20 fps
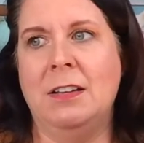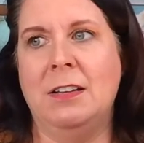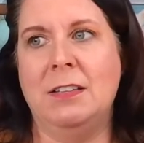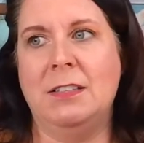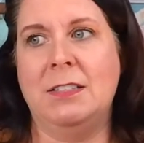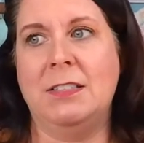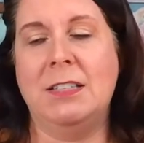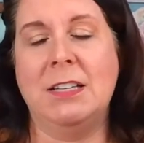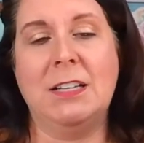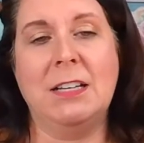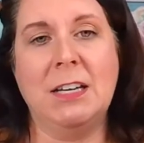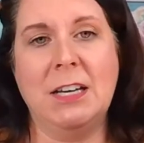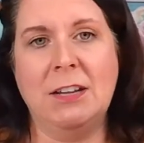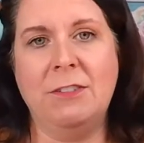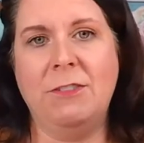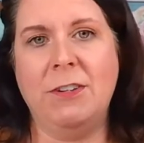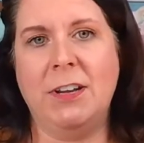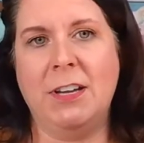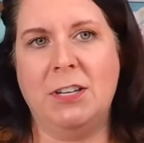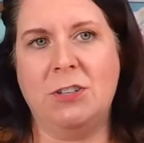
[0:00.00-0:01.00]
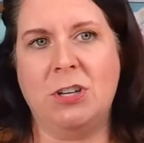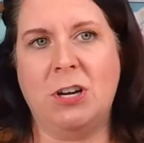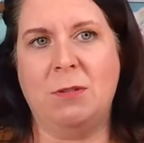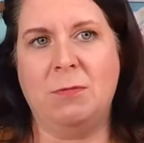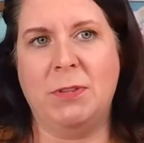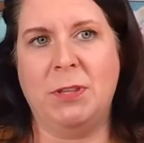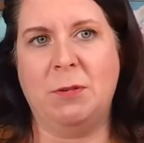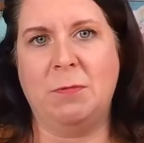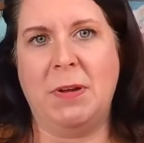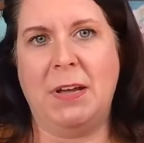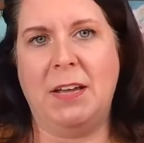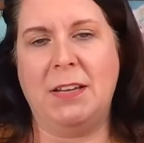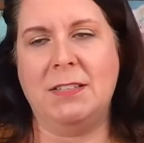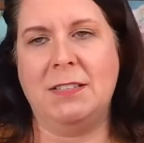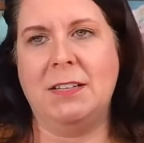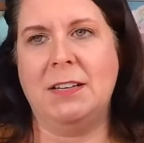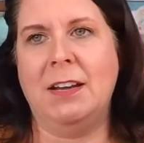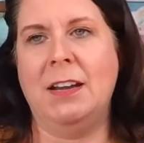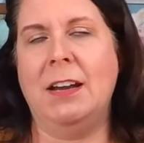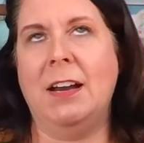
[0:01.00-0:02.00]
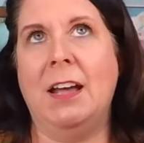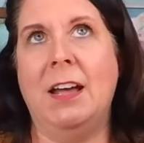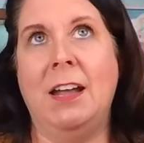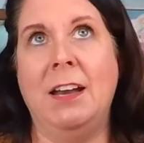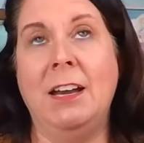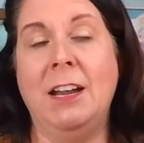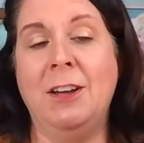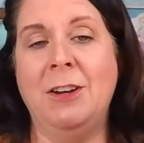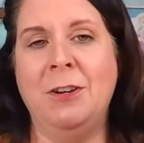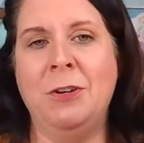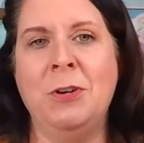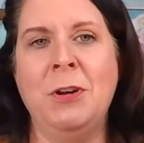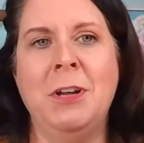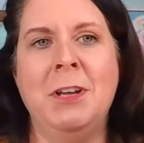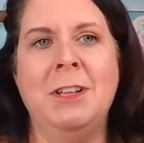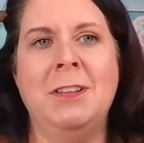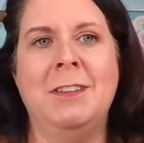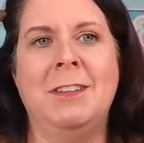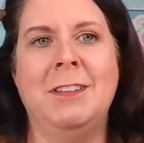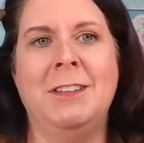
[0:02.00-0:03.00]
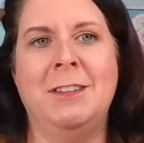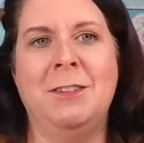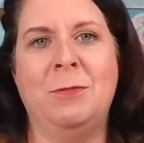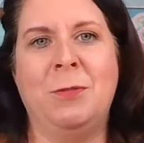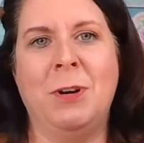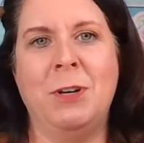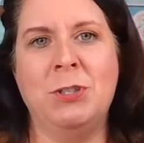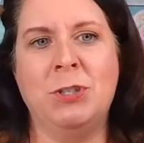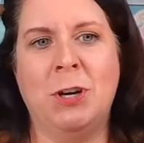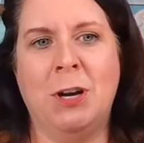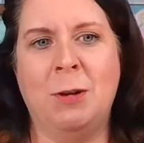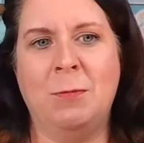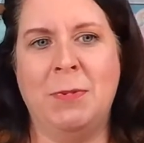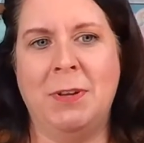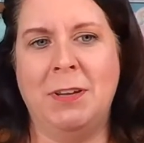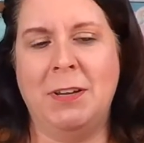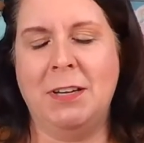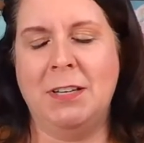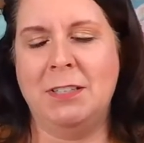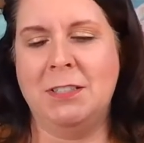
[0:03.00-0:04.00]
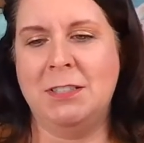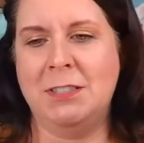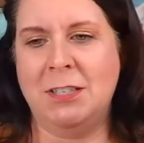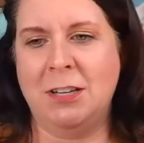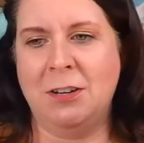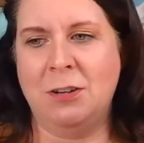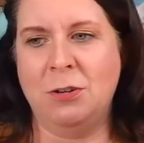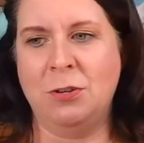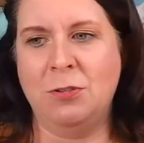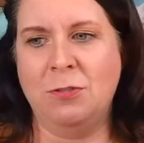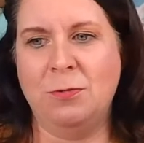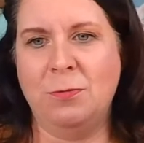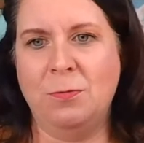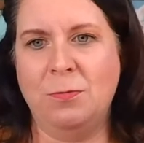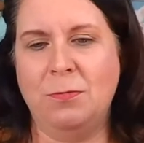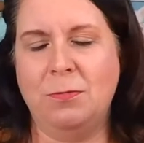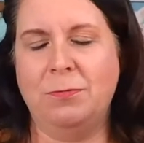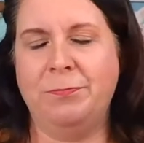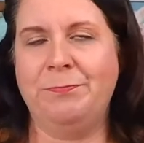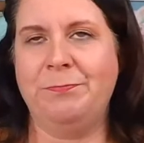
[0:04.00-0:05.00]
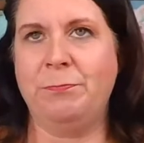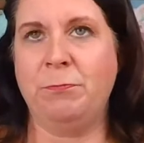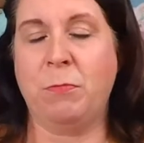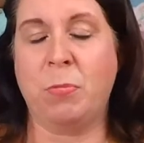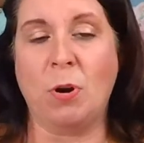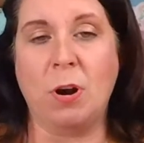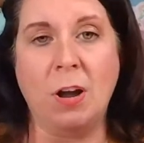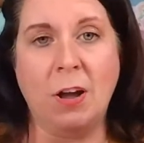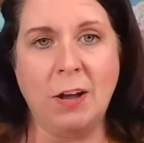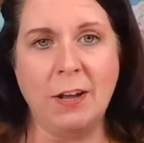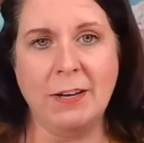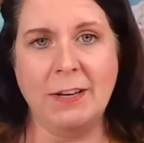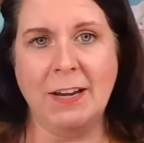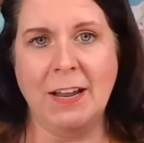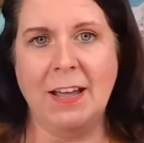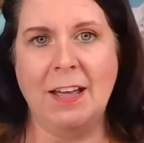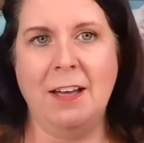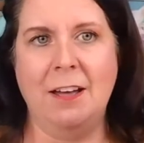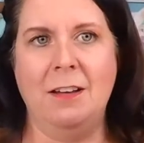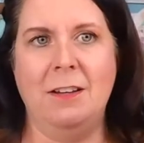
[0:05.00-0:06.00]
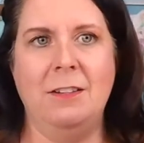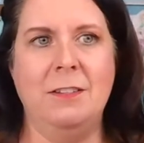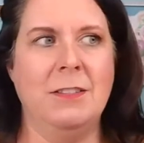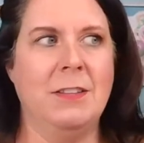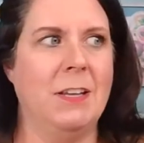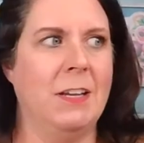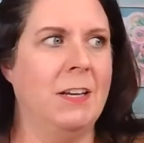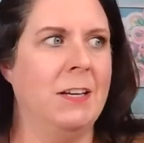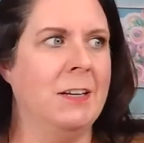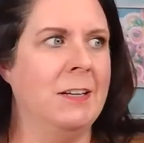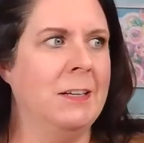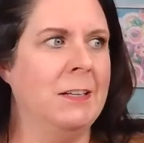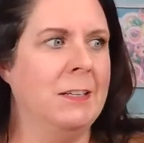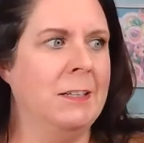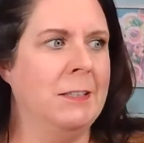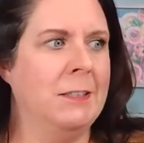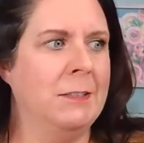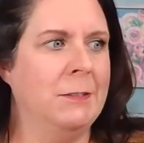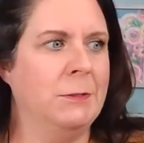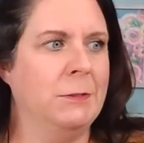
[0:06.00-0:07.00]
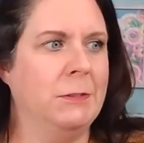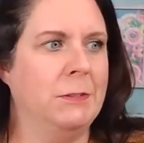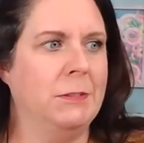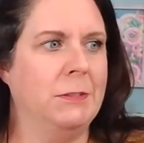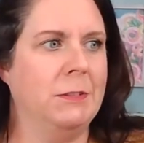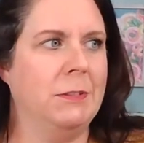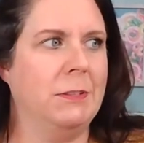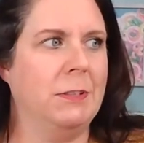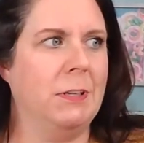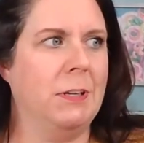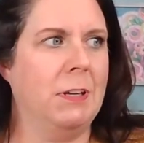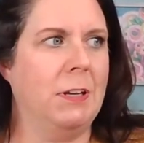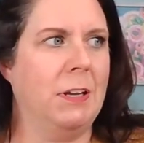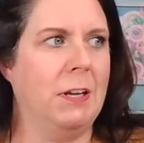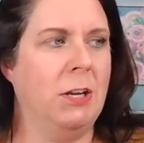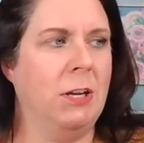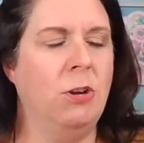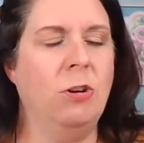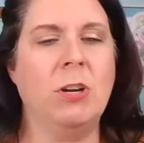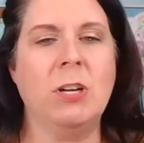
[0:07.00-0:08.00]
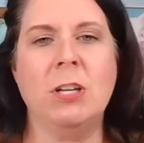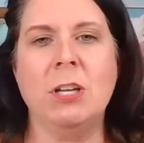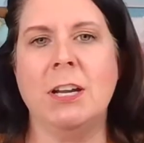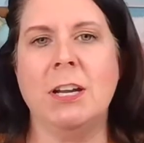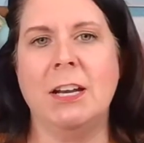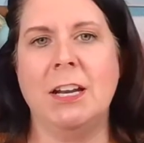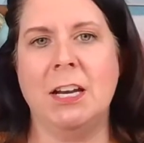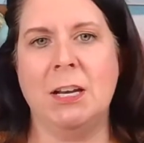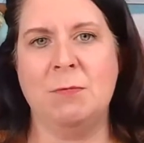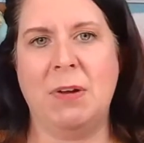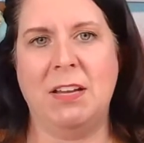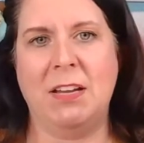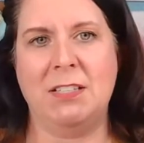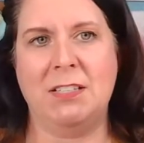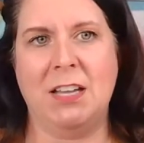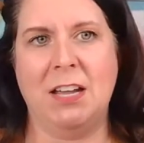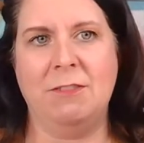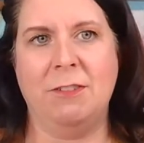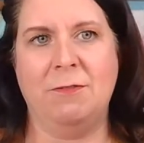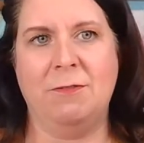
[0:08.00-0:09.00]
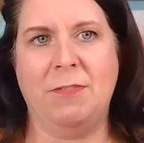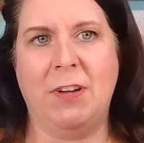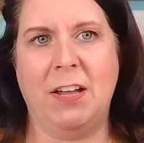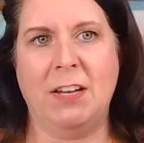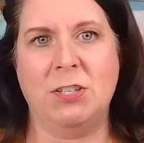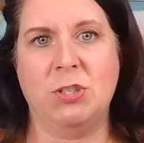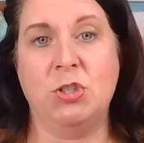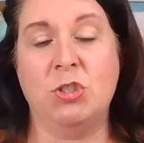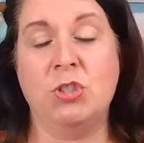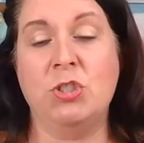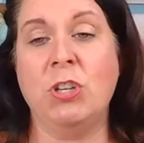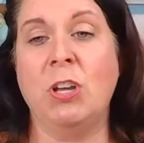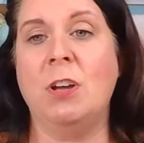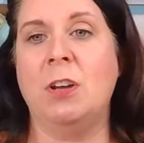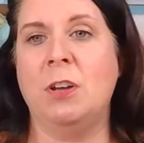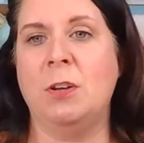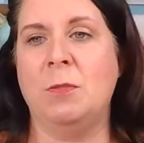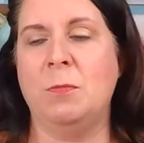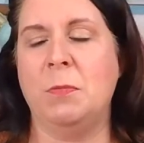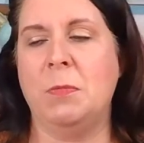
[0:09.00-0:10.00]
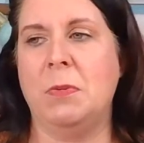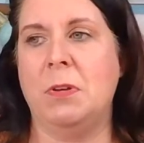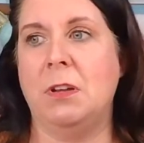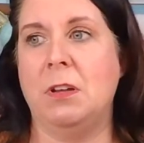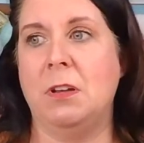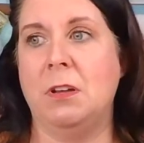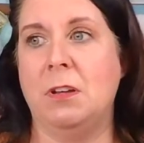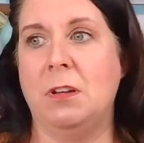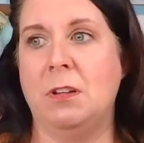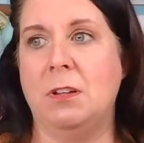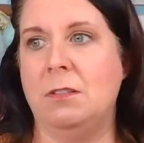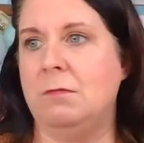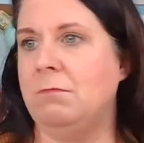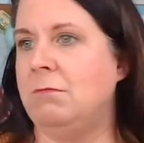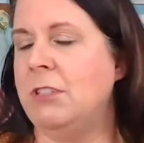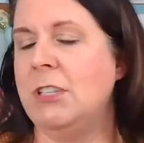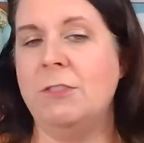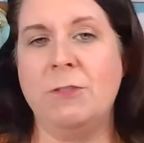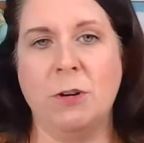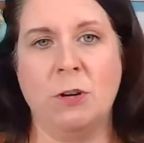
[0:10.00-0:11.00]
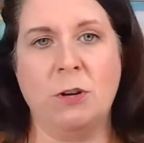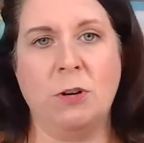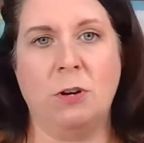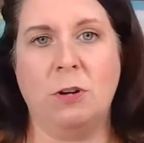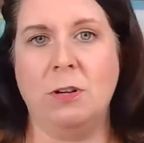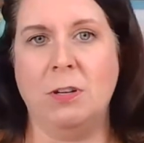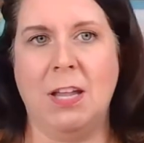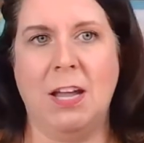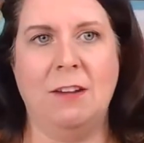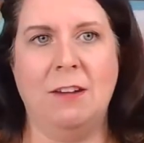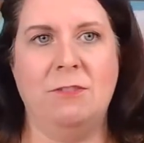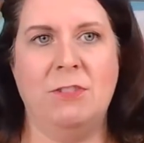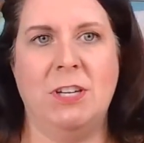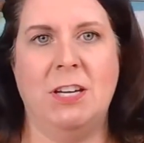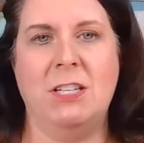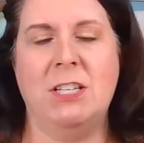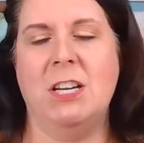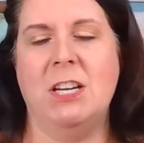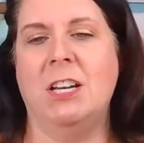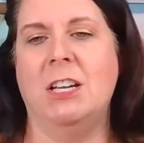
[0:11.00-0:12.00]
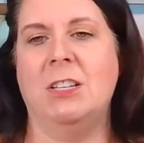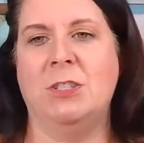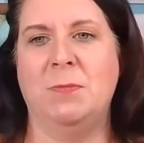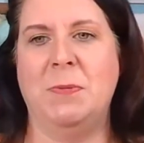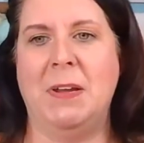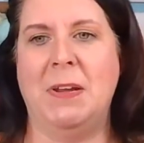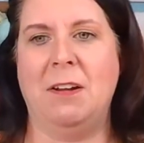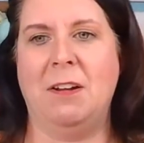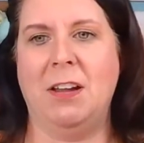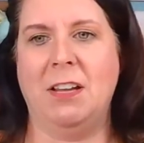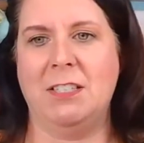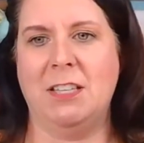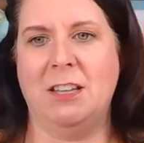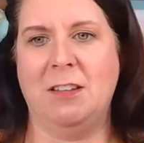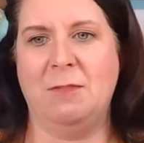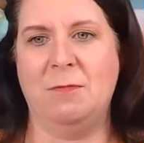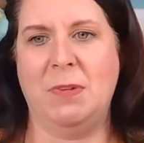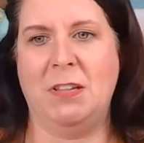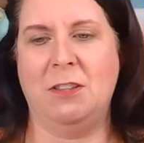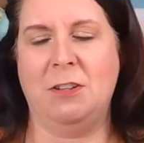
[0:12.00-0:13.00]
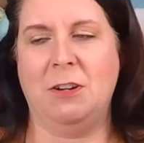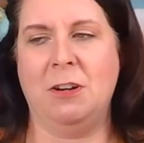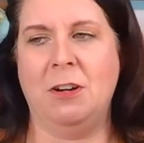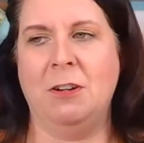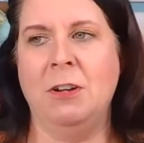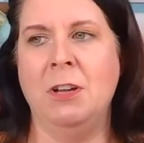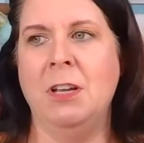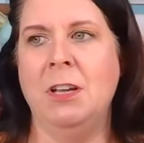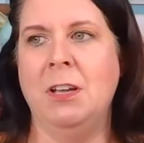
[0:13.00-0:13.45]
significant trauma in their past. And I know that the word trauma is so broad now that you could look at anybody's life and find some difficult life-changing experience that they've been through.